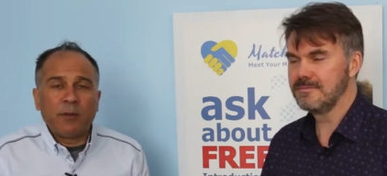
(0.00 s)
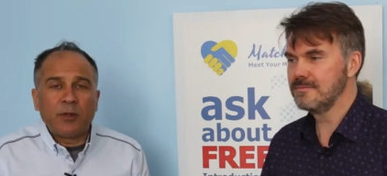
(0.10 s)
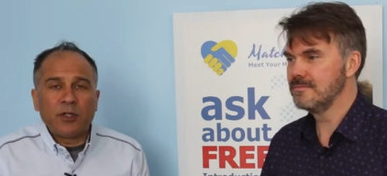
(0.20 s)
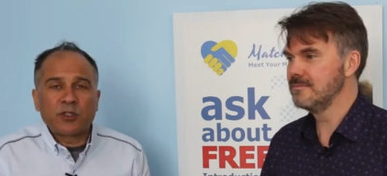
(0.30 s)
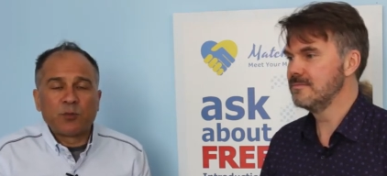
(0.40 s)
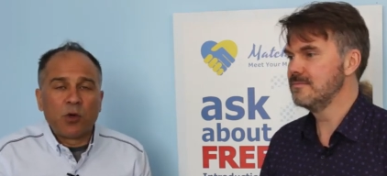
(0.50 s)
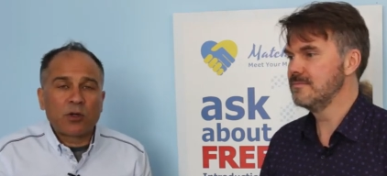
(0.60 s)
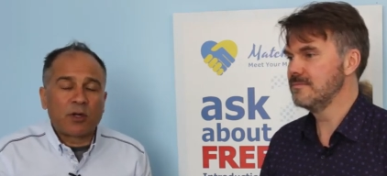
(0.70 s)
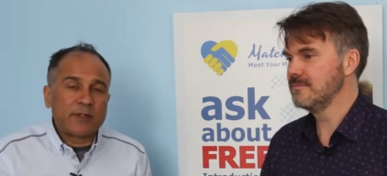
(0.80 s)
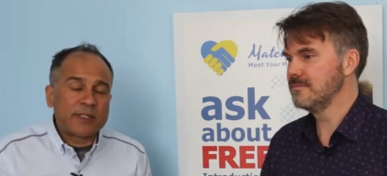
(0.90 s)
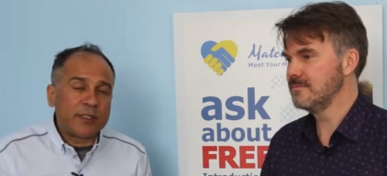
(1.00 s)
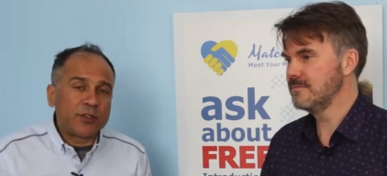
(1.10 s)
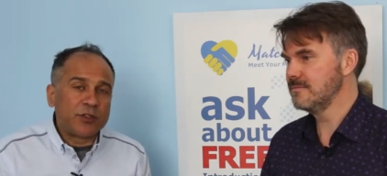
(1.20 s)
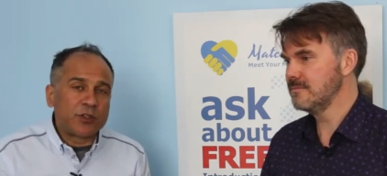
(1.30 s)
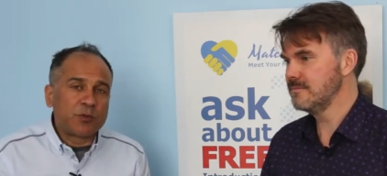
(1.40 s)
Speaker 1: numbers, more
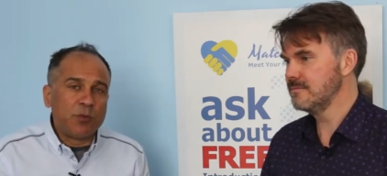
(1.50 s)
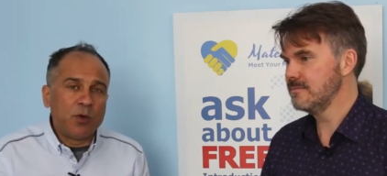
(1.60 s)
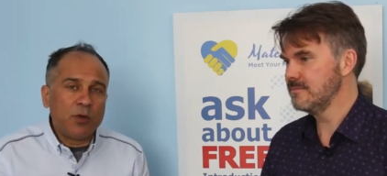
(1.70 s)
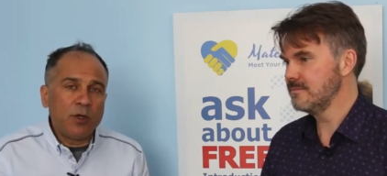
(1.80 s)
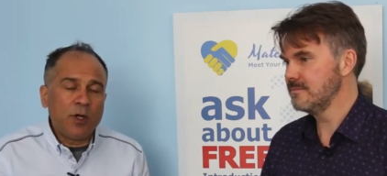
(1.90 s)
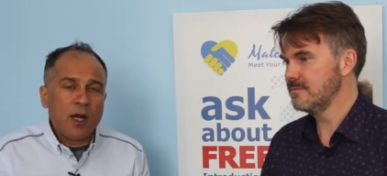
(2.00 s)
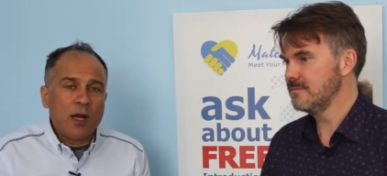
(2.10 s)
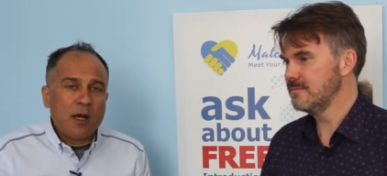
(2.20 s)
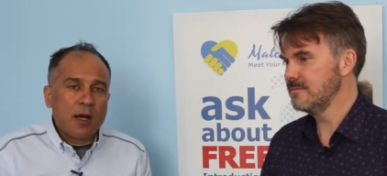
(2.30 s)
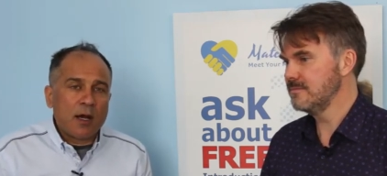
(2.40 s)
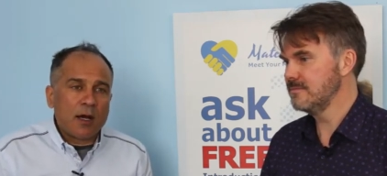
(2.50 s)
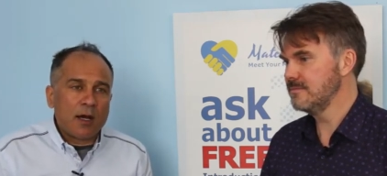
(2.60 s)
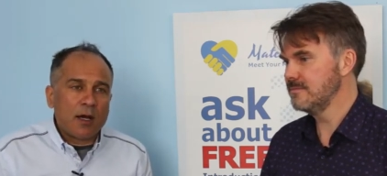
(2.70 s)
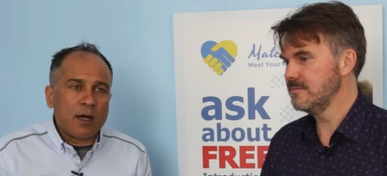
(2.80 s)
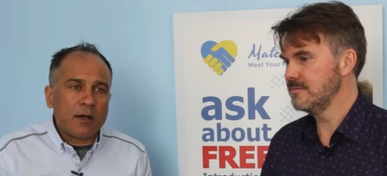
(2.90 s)
conversations, more
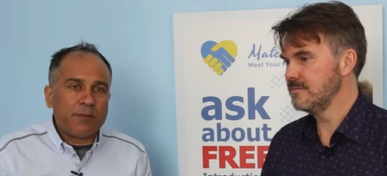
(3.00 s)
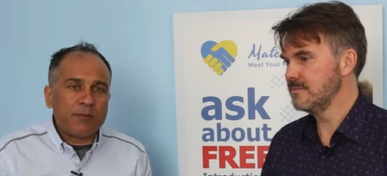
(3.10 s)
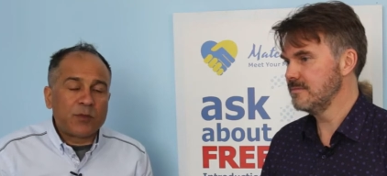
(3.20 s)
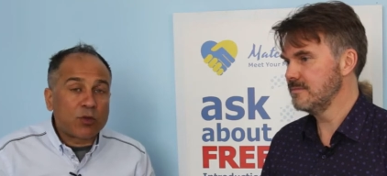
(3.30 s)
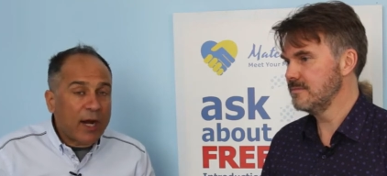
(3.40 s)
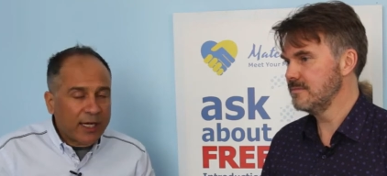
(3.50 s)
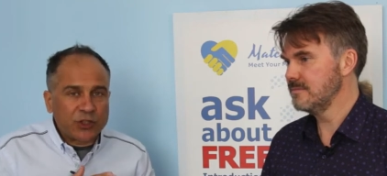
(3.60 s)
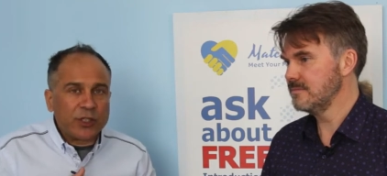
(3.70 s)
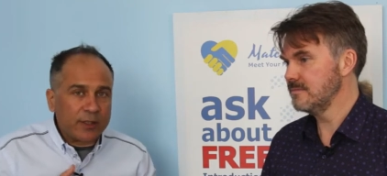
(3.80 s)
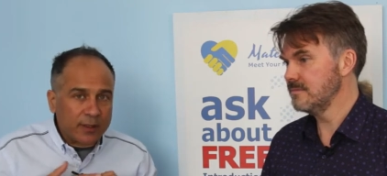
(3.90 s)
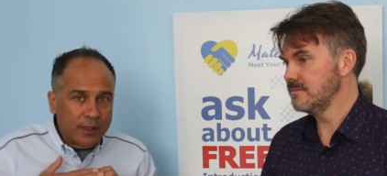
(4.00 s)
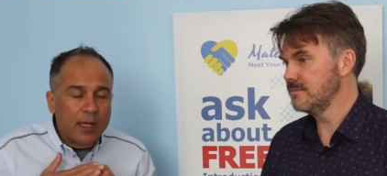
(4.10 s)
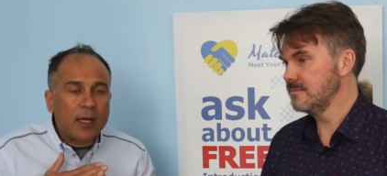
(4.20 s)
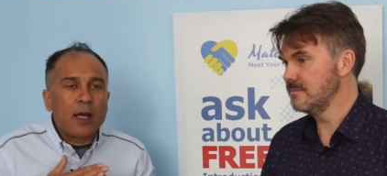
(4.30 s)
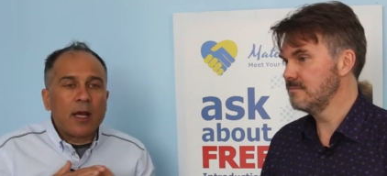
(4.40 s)
traction
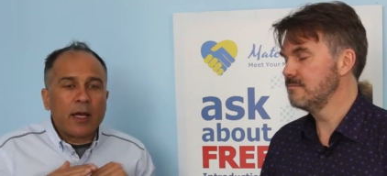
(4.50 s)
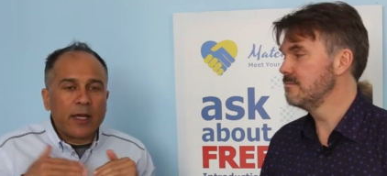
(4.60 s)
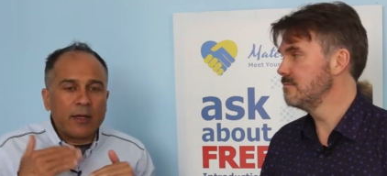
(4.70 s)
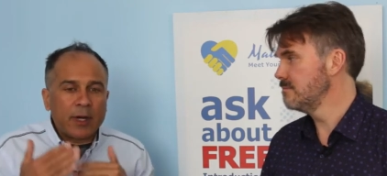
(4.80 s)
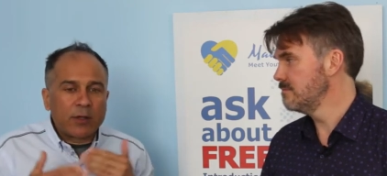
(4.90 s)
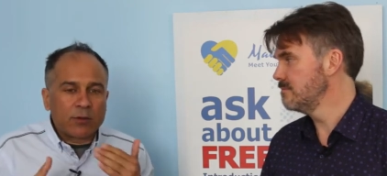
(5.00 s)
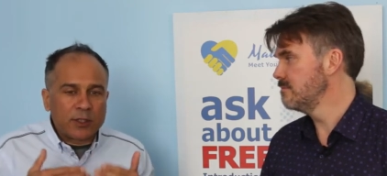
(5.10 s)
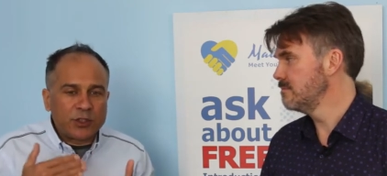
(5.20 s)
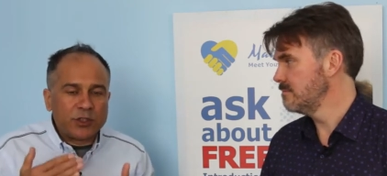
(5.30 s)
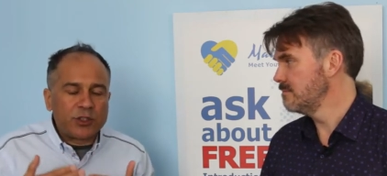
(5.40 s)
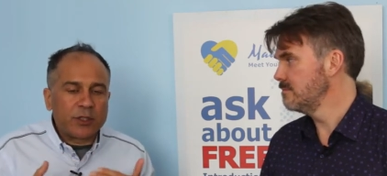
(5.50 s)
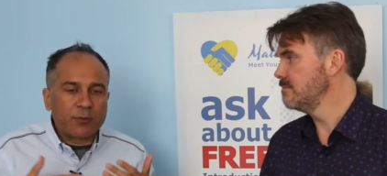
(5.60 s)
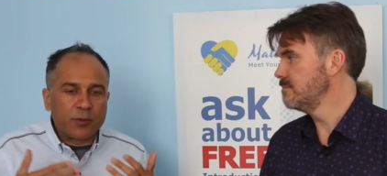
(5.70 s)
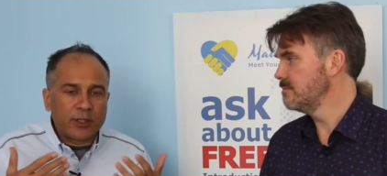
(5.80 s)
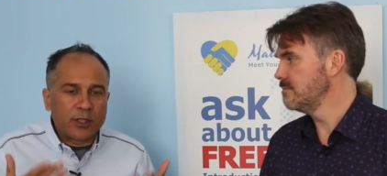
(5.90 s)
in my
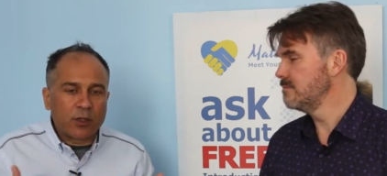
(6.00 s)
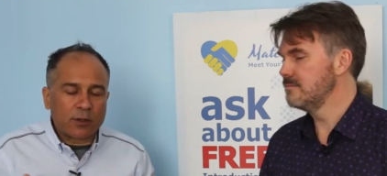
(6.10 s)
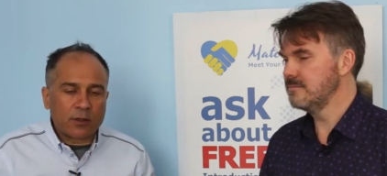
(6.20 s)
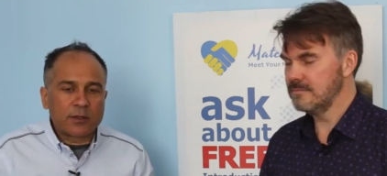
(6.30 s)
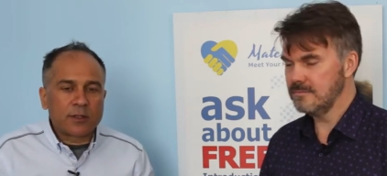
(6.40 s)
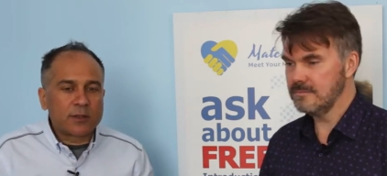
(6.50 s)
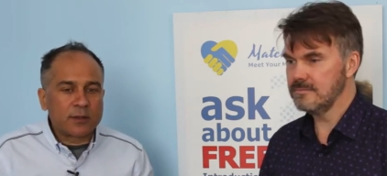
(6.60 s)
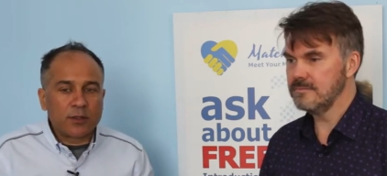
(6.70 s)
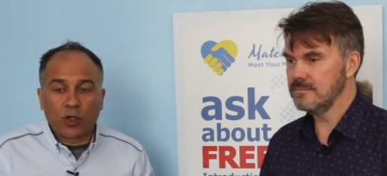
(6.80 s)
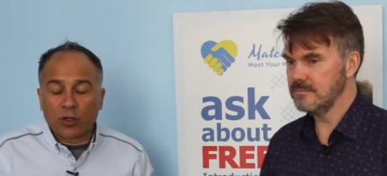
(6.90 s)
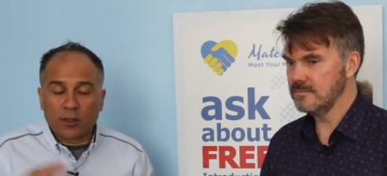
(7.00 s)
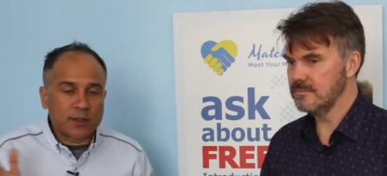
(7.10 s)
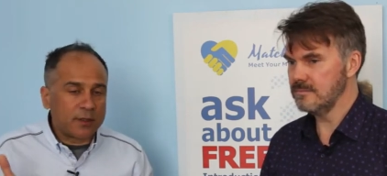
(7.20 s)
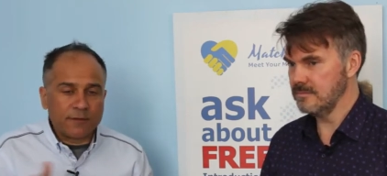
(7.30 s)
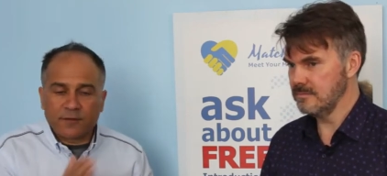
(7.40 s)
relationship with girls
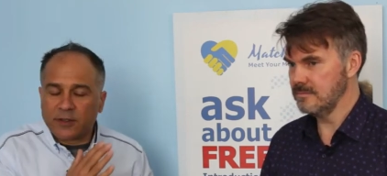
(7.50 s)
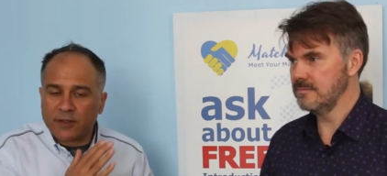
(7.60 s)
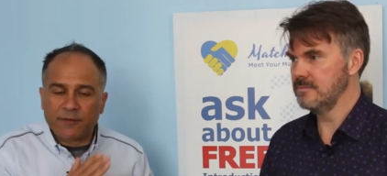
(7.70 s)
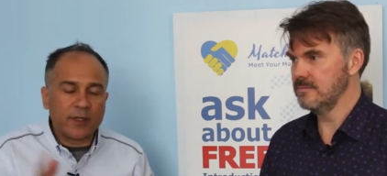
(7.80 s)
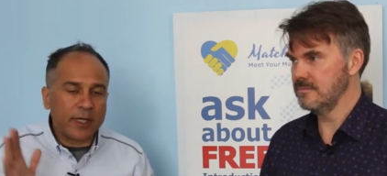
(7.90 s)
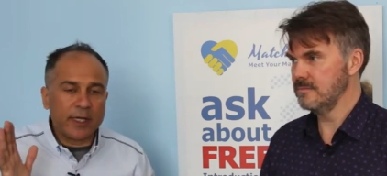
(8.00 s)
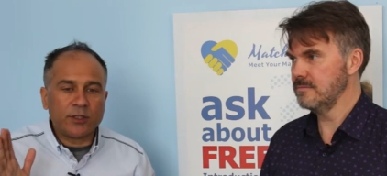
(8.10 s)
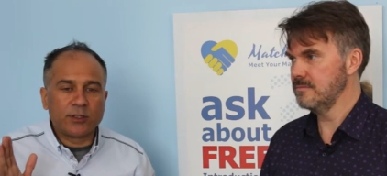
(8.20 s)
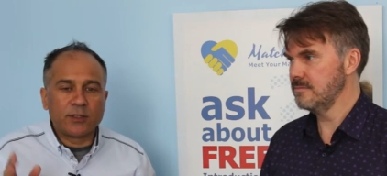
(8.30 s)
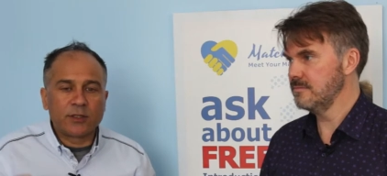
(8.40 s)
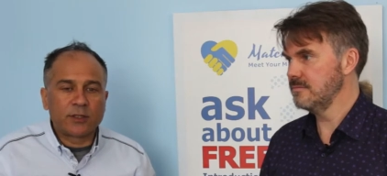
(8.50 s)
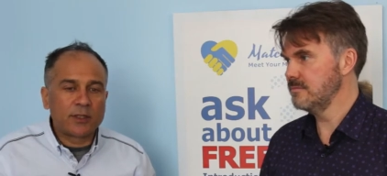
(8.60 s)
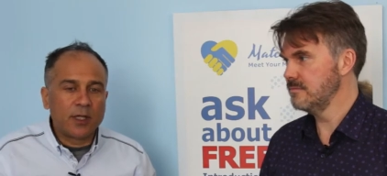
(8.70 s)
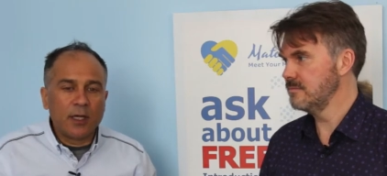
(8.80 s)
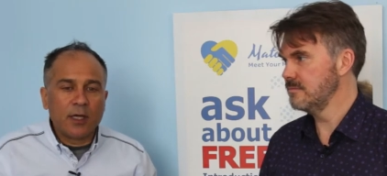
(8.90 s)
of different ages,